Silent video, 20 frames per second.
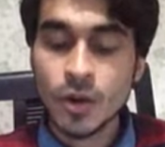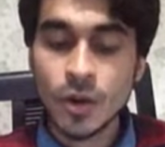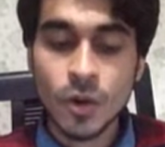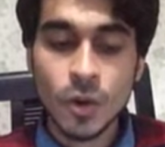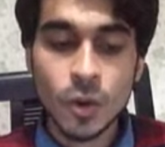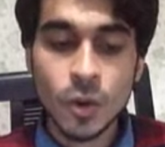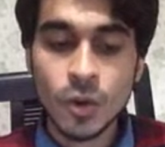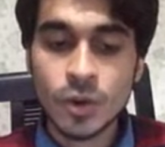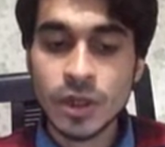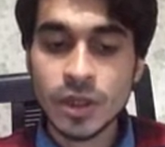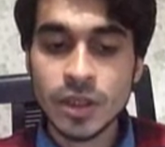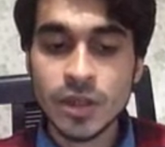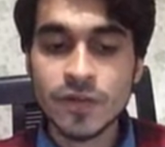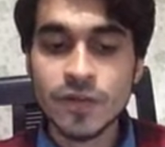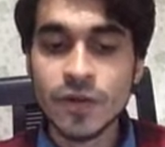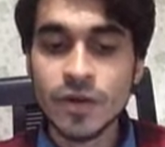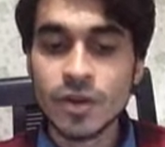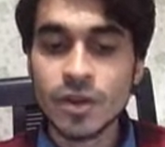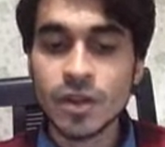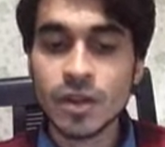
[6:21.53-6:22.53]
All other
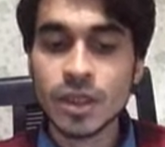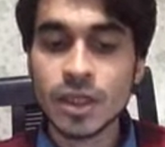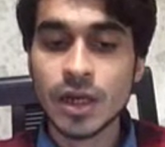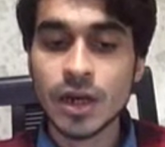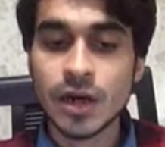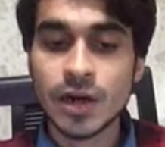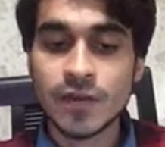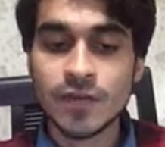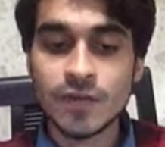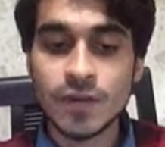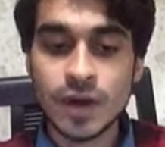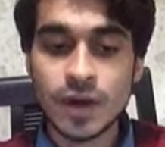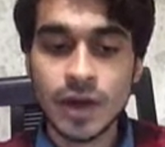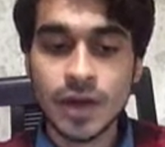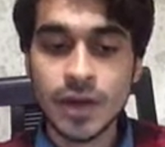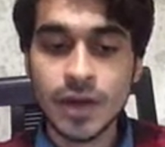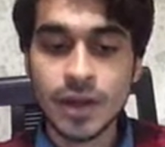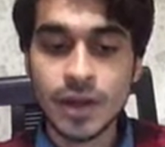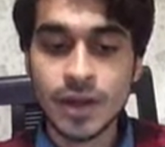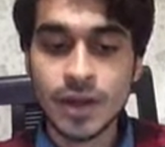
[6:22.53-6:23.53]
functions are
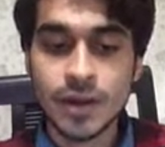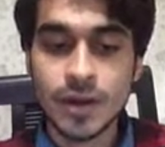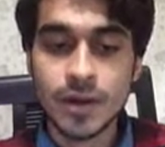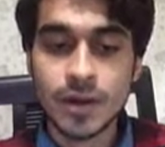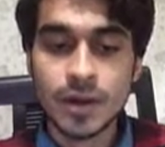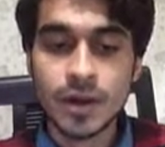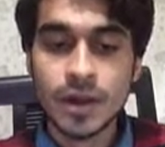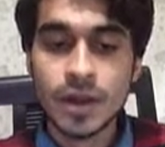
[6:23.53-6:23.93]
defined here.